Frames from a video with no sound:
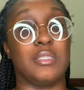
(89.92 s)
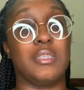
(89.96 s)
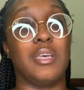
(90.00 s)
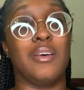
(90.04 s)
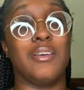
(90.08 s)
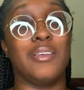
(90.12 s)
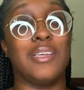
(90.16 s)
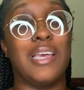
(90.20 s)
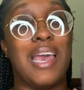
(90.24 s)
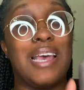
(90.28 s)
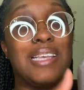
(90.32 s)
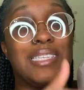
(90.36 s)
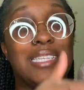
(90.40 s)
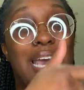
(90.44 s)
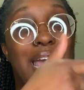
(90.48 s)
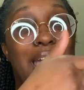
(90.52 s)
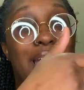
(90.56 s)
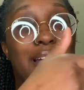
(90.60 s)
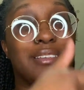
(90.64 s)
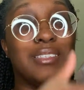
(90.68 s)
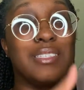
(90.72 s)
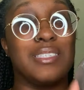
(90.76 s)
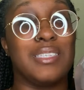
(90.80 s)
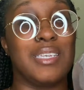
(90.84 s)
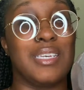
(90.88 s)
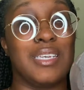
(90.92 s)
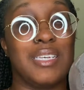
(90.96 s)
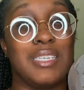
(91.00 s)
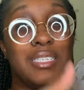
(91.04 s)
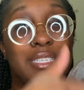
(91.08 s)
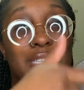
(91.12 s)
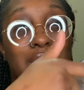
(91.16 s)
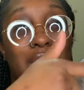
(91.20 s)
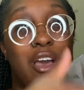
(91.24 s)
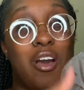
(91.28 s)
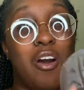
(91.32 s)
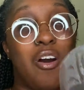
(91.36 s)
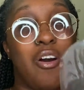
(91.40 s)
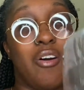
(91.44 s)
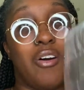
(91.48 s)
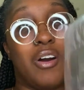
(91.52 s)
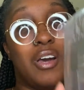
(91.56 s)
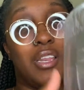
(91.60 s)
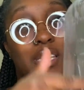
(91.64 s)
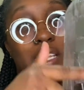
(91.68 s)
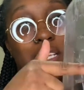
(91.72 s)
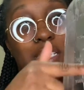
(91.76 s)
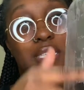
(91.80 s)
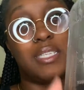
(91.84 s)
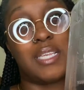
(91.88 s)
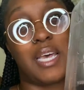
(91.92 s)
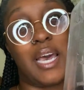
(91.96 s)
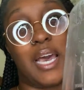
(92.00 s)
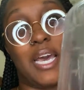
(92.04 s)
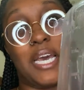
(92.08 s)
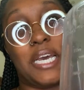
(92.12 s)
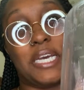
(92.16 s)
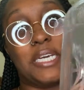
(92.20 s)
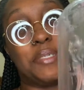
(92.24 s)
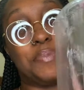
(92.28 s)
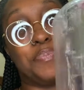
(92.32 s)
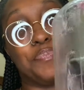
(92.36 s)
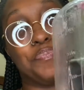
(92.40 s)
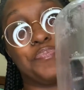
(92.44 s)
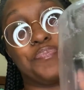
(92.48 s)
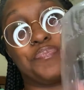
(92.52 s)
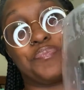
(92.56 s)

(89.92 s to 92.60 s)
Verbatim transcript: So it has the ounces on this side.